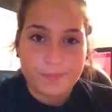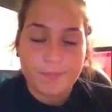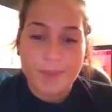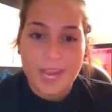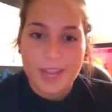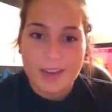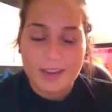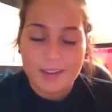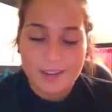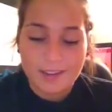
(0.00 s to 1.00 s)

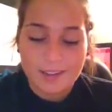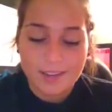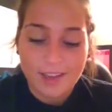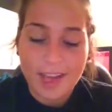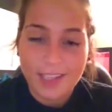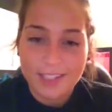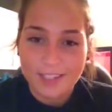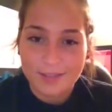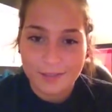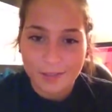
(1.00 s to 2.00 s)
main
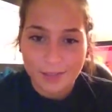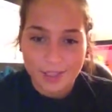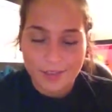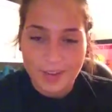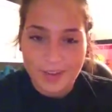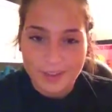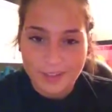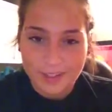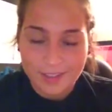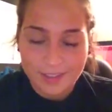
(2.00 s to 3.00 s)
idea floating
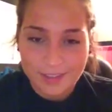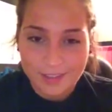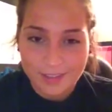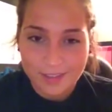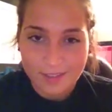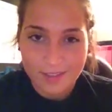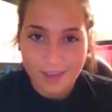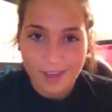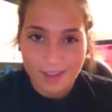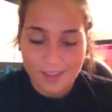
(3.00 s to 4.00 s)
around in
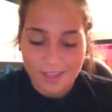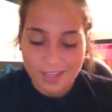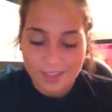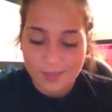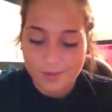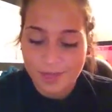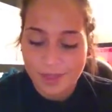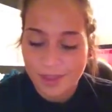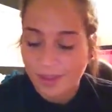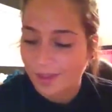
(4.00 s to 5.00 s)
all that I do
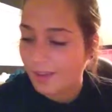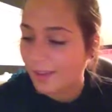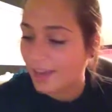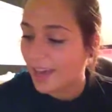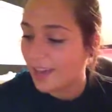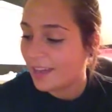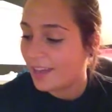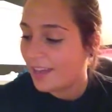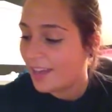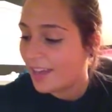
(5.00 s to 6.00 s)
with that.
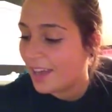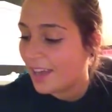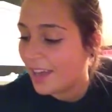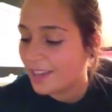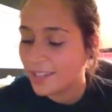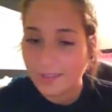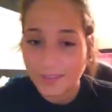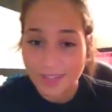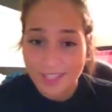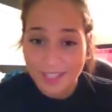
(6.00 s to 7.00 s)
And I also
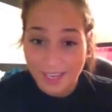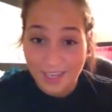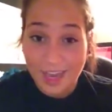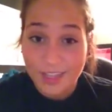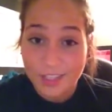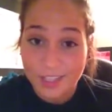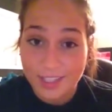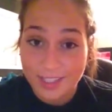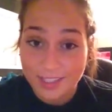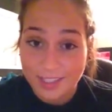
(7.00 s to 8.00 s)
feel like technology
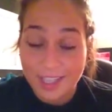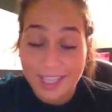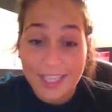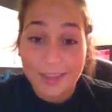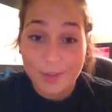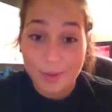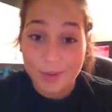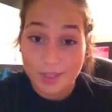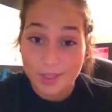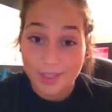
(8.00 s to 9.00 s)
is a key
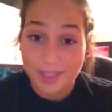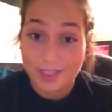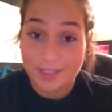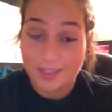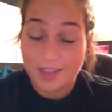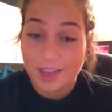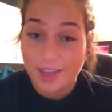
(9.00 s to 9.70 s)
component to these